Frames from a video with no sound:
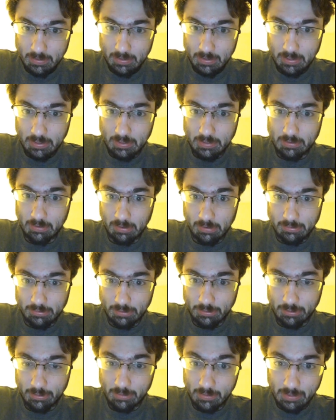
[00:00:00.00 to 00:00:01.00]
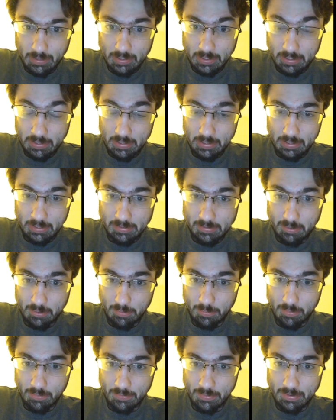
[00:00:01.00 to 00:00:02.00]
And he's also correct in
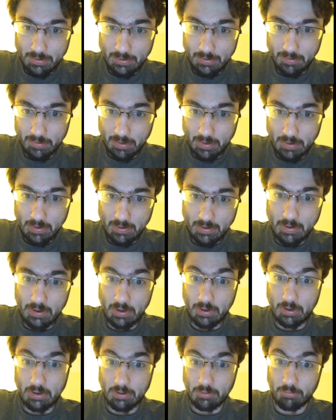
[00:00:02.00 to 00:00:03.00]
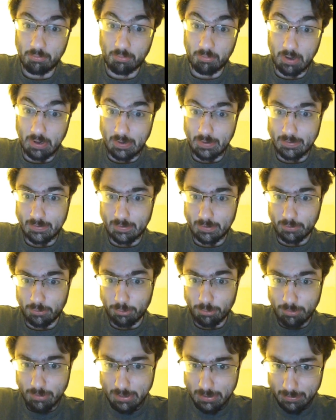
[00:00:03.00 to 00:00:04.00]
some of his rants on
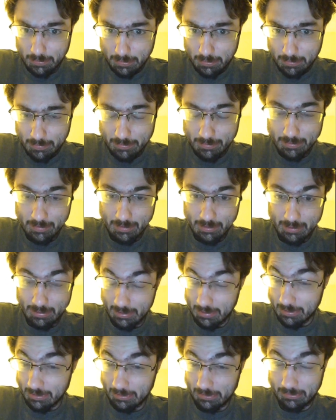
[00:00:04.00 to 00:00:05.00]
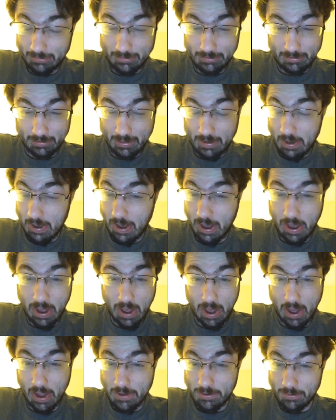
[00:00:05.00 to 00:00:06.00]
Twitter. Look,
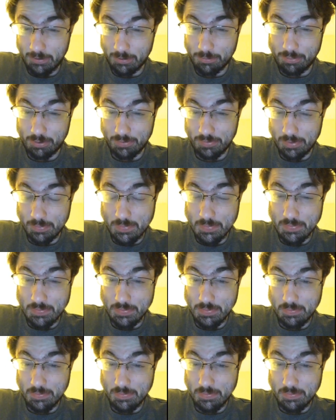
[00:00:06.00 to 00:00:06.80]
I don't approve of